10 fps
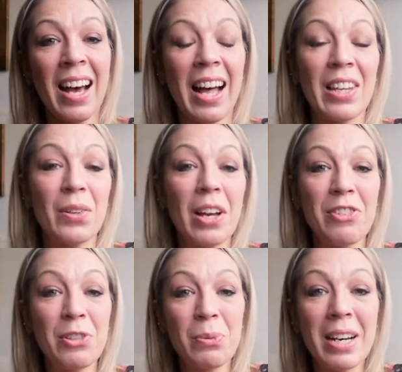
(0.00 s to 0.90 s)
Hello
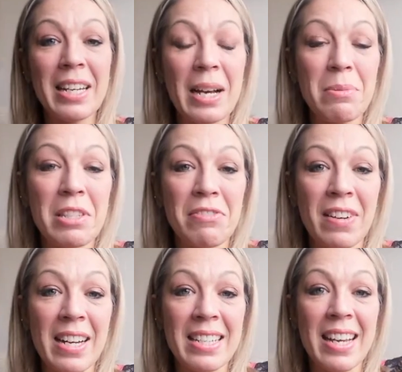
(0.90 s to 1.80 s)
everyone, I'm
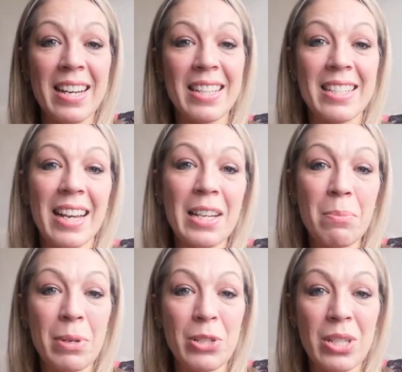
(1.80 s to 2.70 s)
Stefania,
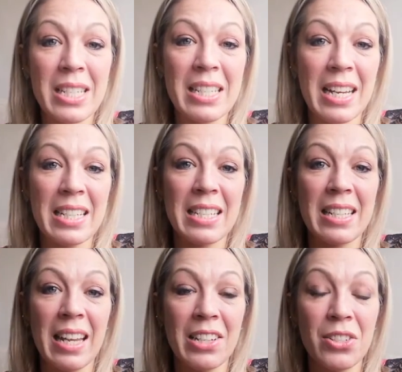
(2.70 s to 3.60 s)
Italian personal stylist
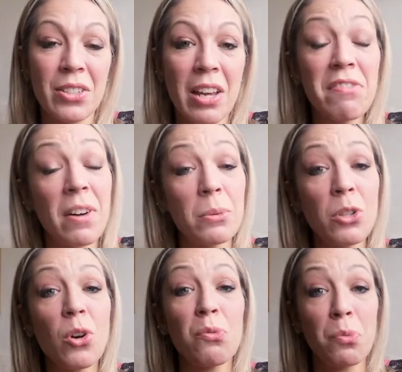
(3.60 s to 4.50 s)
in London and
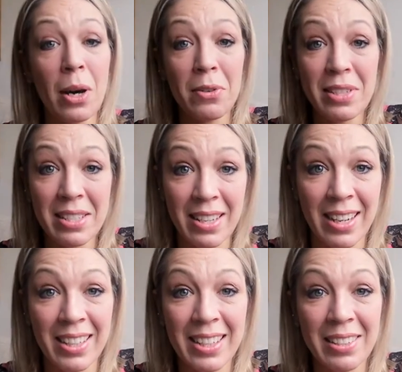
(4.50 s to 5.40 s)
founder of One of a
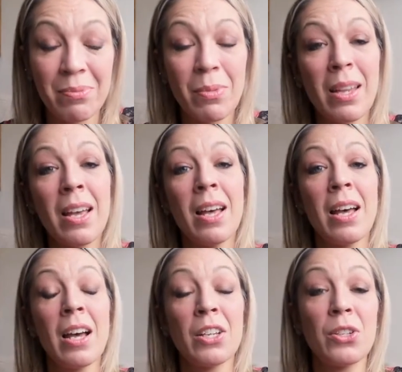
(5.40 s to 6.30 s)
Style.
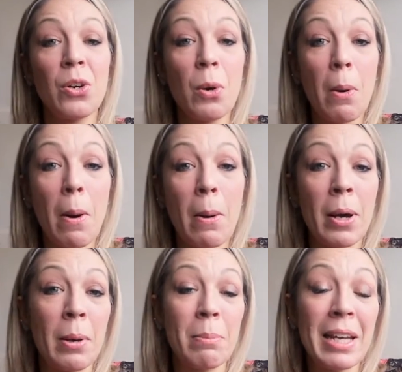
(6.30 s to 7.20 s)
You know,
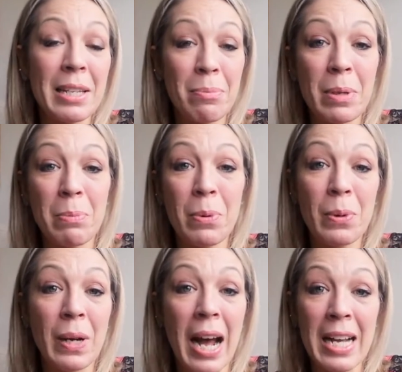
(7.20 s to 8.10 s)
uh, many
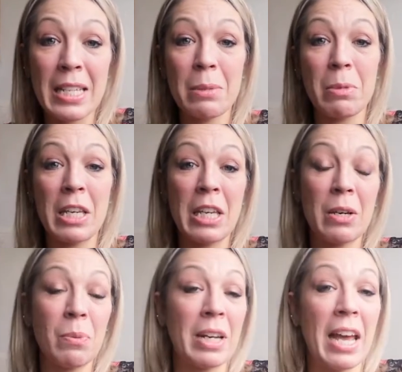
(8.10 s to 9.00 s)
people ask
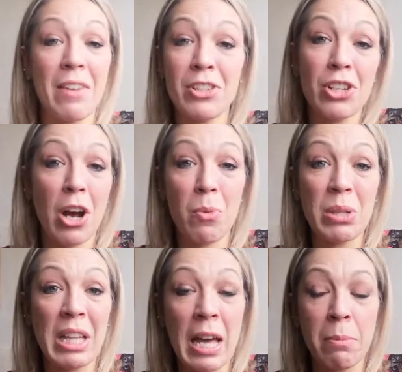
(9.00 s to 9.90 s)
me when I have a chat
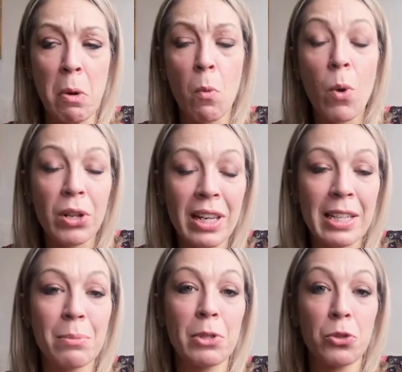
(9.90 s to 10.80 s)
with them what
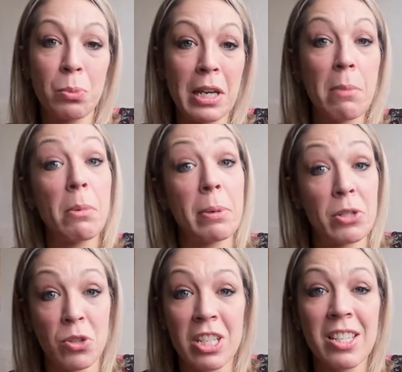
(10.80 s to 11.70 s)
led me to become a
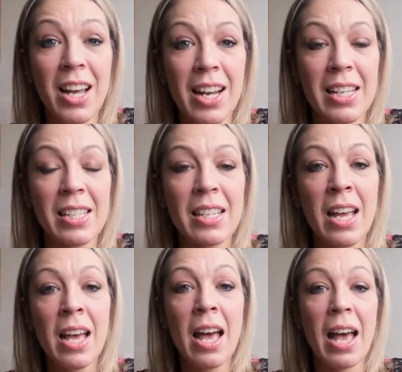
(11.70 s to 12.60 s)
personal stylist,
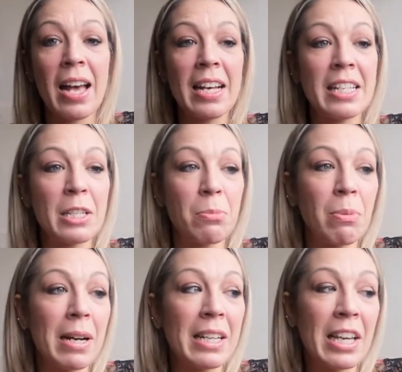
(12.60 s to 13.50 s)
and
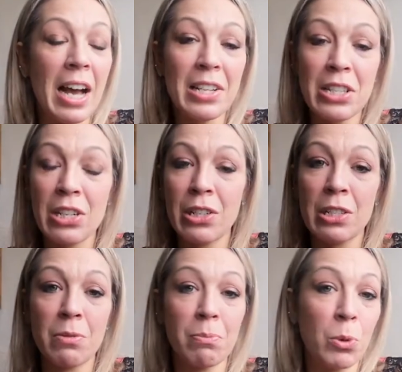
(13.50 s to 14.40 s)
my answer
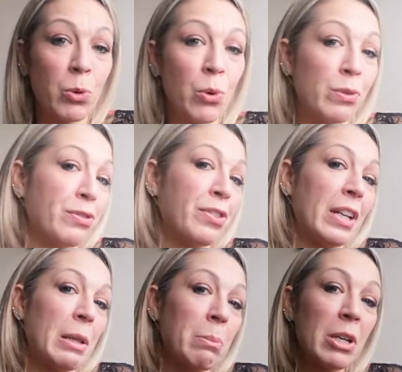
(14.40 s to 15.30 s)
is more
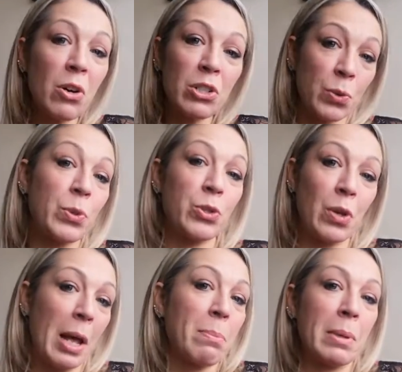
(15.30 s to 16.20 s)
often because I want
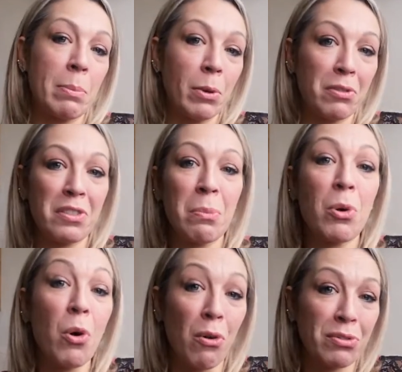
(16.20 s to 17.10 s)
to help people feel
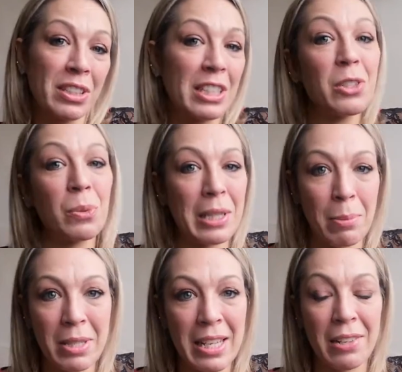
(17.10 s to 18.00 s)
more confident with
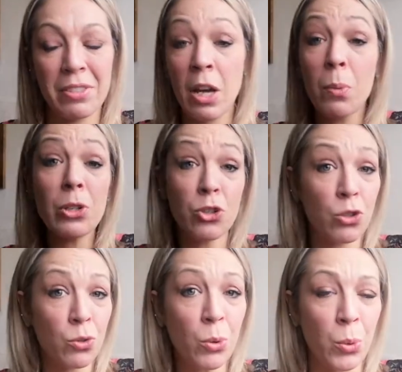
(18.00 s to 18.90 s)
themselves, which
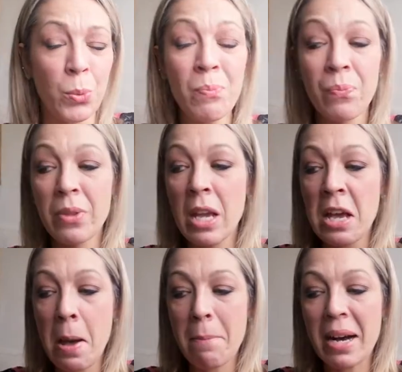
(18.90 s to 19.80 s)
is true.
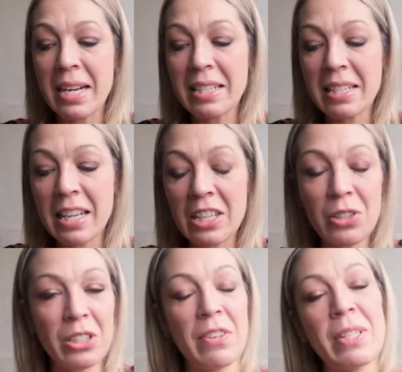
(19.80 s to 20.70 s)
But you
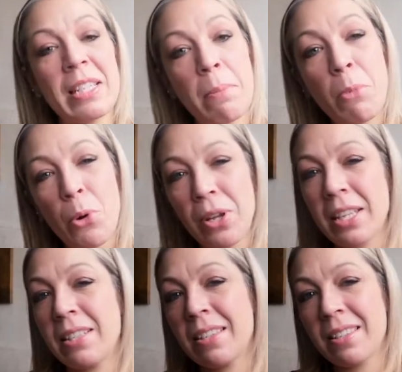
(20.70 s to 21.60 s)
know, there is a more
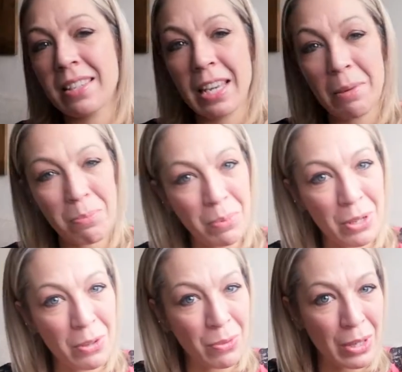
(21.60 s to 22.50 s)
in deep
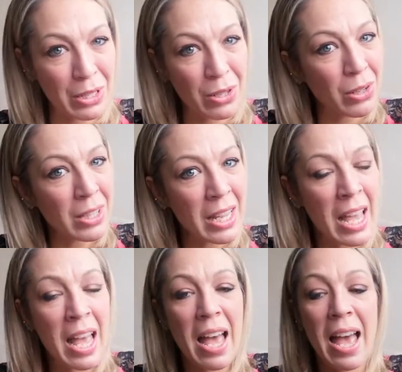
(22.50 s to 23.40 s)
reason,
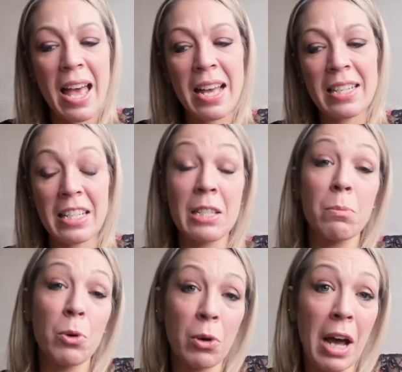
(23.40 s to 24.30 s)
and it's
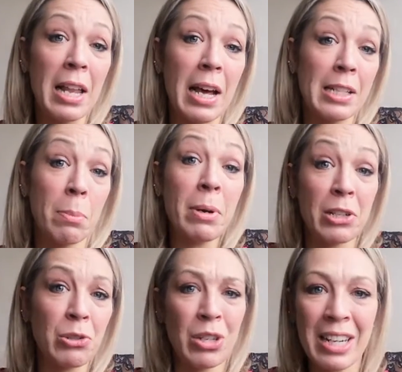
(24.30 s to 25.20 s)
more at a
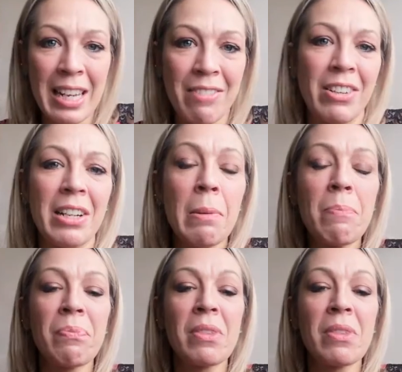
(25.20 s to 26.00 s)
personal level.